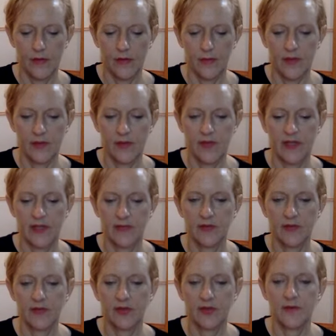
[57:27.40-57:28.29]
Maybe give
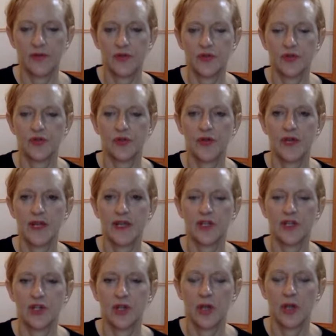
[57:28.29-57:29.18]
yourself a
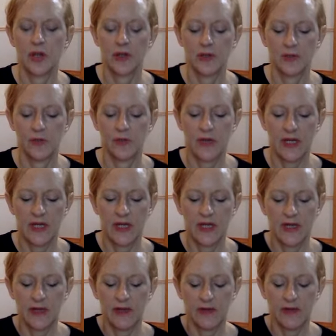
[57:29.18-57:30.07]
stretch, hug your
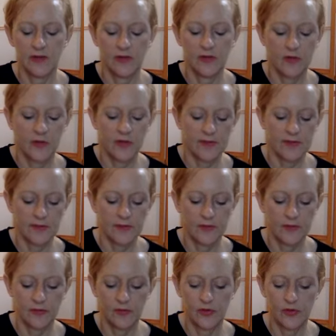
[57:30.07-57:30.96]
knees, do whatever
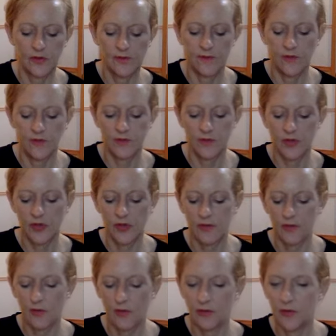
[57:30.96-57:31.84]
feels good for your body.
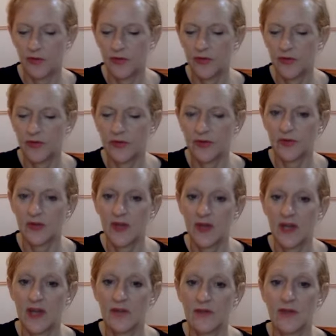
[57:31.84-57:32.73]
Roll onto your
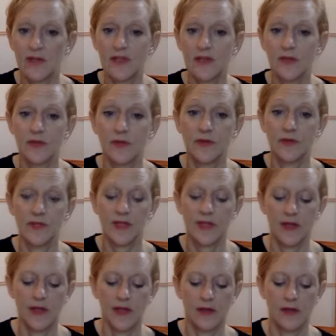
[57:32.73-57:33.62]
side, rest on your
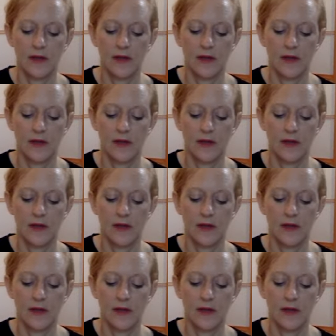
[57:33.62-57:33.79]
side.